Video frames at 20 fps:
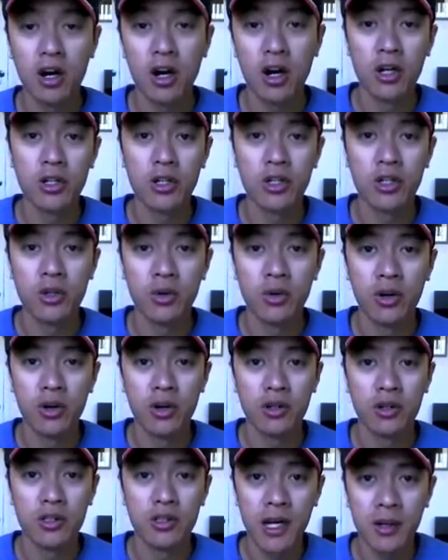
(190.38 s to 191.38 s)
on
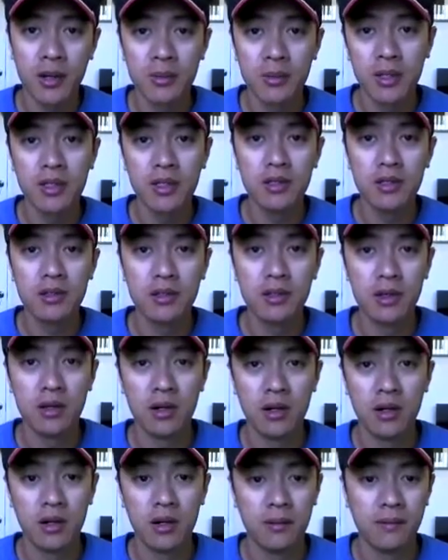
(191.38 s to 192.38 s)
your tablet,
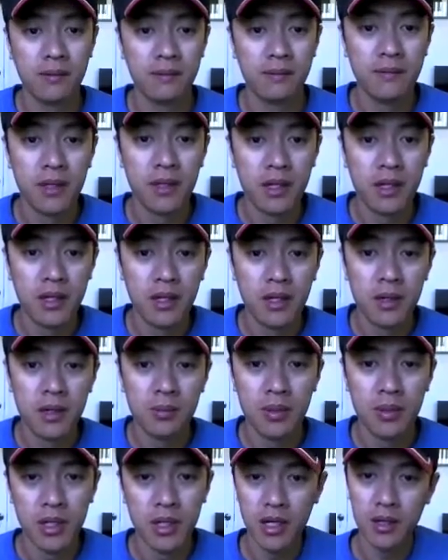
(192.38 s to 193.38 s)
um,
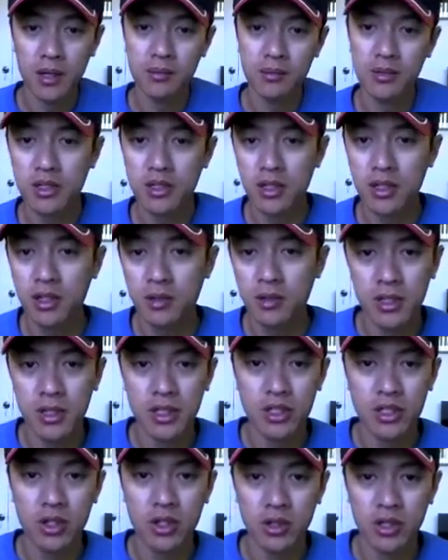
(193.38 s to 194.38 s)
but I'm just going to be
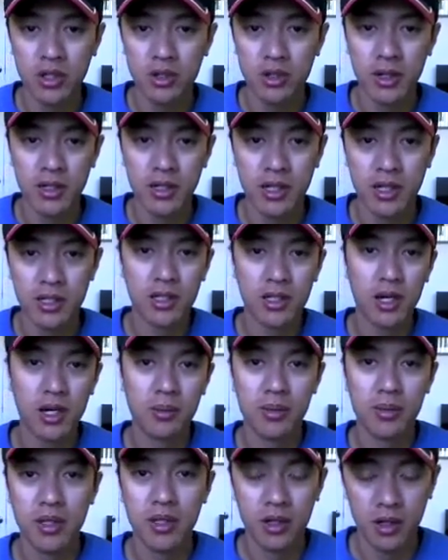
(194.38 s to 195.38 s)
showing you my
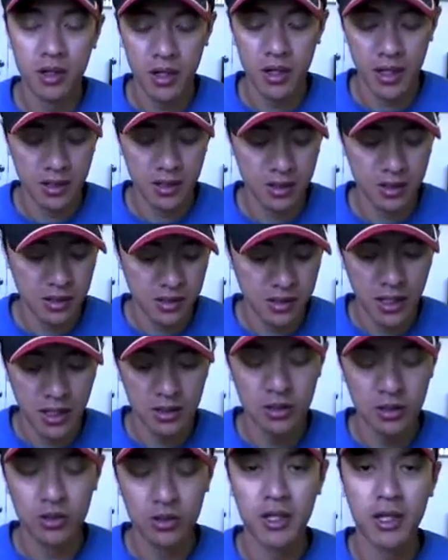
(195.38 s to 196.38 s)
desktop here and
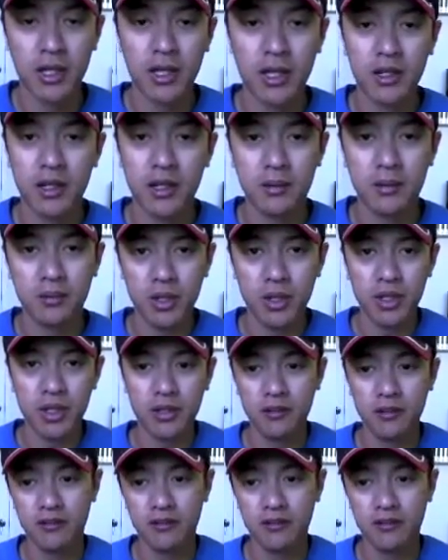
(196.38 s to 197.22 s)
downloading it and putting the